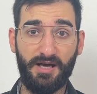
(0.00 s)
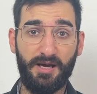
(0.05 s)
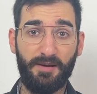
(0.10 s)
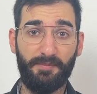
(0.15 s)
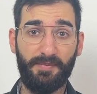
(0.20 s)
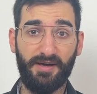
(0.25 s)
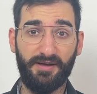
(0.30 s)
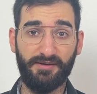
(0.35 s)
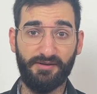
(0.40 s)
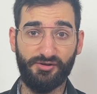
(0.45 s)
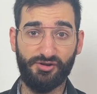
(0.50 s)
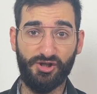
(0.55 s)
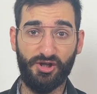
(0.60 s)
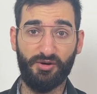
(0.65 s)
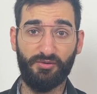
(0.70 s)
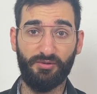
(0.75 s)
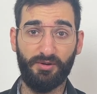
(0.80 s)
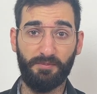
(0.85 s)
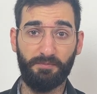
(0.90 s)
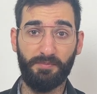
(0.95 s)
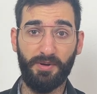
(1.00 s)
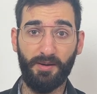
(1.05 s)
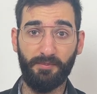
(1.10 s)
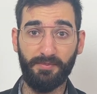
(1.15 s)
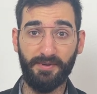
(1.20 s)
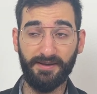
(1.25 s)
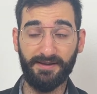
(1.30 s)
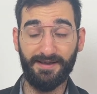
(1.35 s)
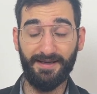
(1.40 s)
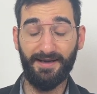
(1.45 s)
by the general
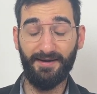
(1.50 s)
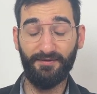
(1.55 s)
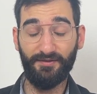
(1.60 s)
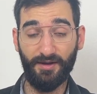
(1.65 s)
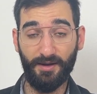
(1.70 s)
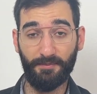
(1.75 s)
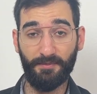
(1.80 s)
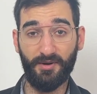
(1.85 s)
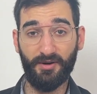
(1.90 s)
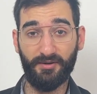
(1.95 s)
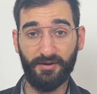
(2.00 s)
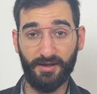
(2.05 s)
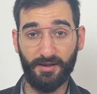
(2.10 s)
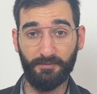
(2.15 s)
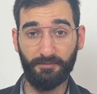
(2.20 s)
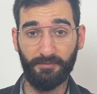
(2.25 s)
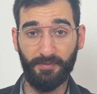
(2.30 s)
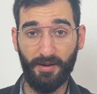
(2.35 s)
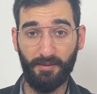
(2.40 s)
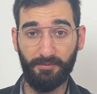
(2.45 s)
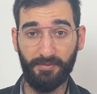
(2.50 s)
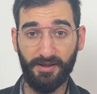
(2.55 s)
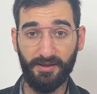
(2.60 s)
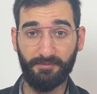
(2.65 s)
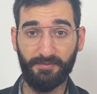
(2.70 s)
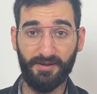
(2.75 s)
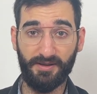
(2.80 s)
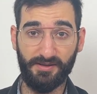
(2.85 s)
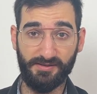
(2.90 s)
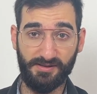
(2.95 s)
public and American public,
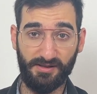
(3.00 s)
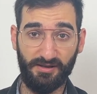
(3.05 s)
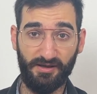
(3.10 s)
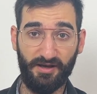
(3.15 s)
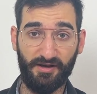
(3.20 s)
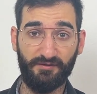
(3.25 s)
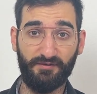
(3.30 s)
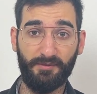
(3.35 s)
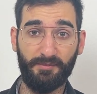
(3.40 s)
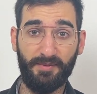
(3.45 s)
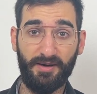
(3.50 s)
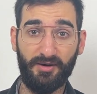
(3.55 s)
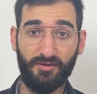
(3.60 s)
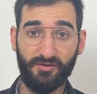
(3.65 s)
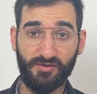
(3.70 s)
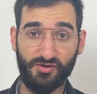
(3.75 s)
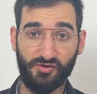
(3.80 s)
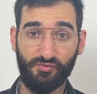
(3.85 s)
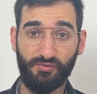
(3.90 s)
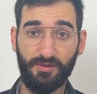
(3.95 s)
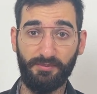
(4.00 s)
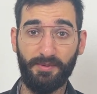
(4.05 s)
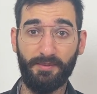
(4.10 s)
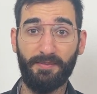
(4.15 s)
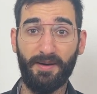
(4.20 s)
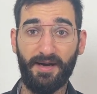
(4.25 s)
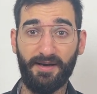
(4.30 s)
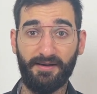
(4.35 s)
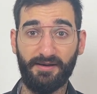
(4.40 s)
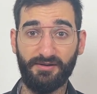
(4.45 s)
because a lot of Americans will be
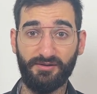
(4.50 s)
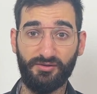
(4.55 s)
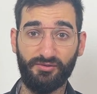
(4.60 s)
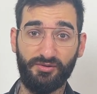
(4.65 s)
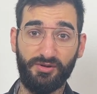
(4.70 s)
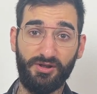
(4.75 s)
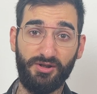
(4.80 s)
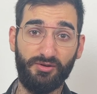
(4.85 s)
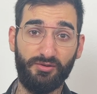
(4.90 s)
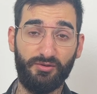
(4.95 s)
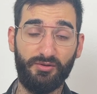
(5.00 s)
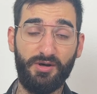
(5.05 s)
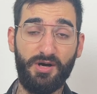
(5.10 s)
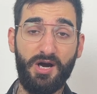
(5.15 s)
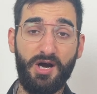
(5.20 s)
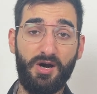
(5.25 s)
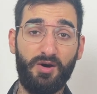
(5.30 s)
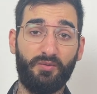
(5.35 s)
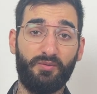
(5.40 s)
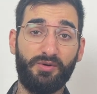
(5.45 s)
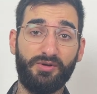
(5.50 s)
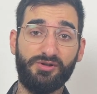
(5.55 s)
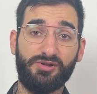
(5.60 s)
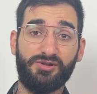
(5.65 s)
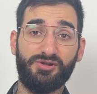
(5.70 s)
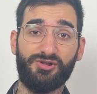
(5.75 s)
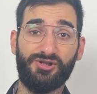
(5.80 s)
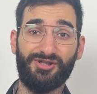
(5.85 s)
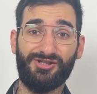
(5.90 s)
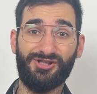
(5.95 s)
buying into NIO once
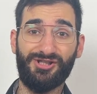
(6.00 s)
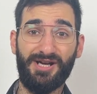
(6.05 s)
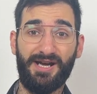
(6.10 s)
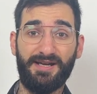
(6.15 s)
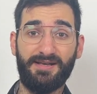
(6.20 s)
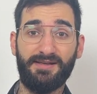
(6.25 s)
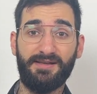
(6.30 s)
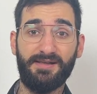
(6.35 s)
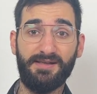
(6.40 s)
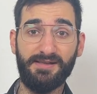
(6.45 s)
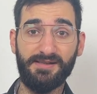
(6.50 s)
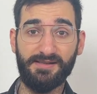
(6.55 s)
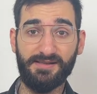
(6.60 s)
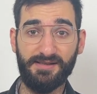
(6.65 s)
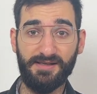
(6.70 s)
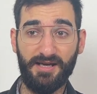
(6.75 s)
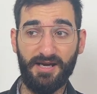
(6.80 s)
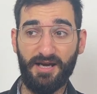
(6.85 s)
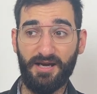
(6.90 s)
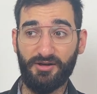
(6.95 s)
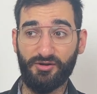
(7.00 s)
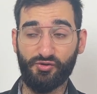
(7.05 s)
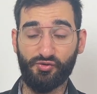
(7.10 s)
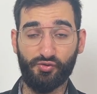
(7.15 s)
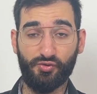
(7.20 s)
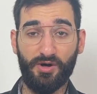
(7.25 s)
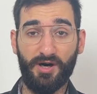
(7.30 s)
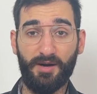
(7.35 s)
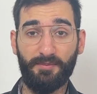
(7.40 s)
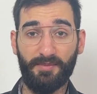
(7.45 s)
the Chinese
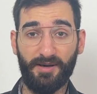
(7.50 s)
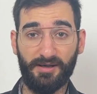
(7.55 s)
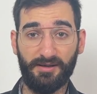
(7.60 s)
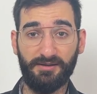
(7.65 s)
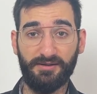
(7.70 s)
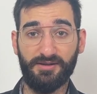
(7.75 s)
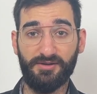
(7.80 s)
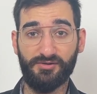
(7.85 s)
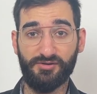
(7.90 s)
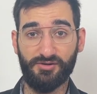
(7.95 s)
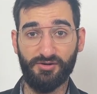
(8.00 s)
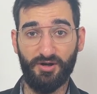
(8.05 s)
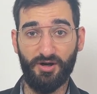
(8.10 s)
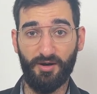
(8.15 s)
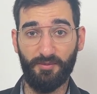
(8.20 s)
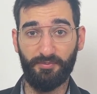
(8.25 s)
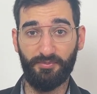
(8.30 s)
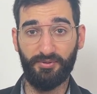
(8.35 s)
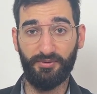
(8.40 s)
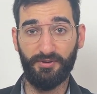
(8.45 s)
drama clears up.